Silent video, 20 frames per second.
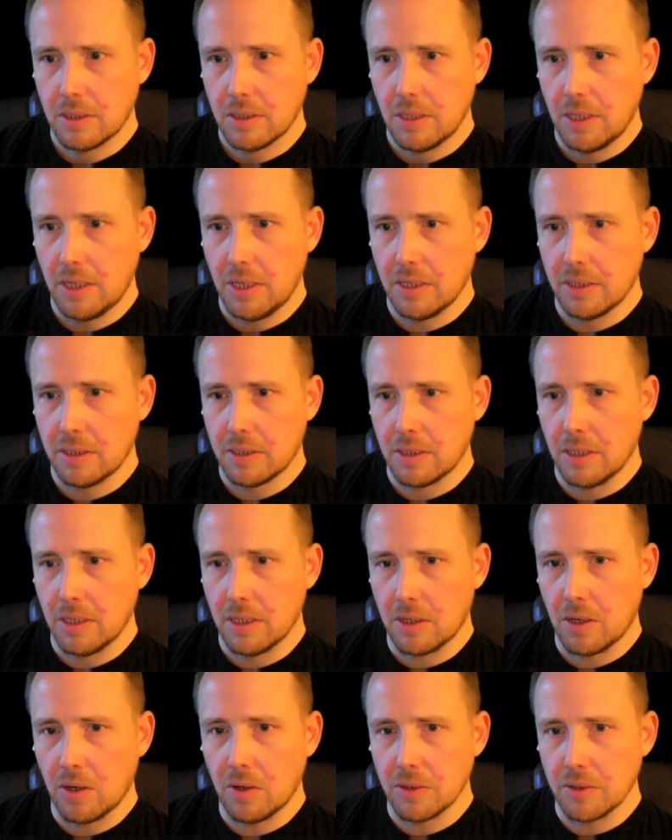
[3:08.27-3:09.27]
and
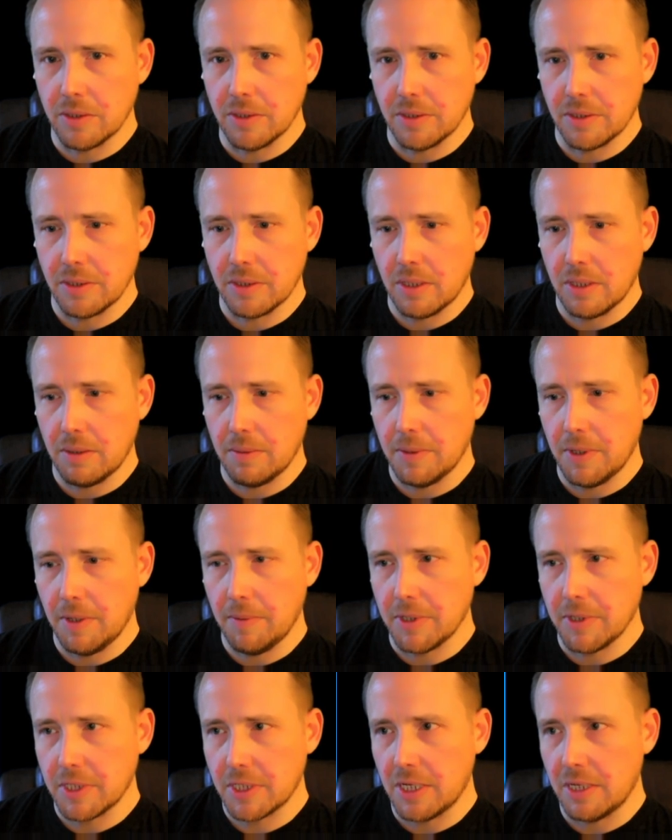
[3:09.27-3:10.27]
cartons. I'm
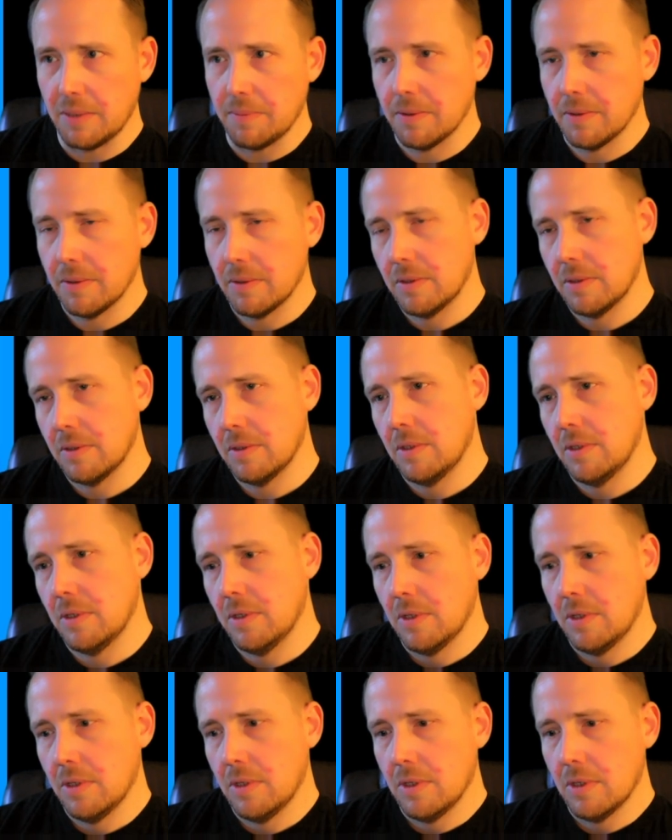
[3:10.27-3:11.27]
gonna escape.
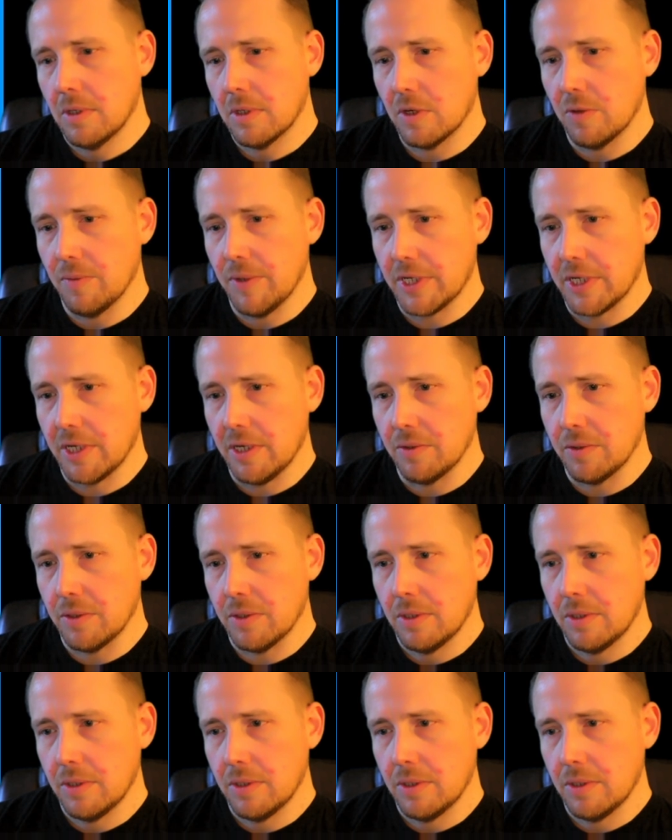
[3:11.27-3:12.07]
Go back out.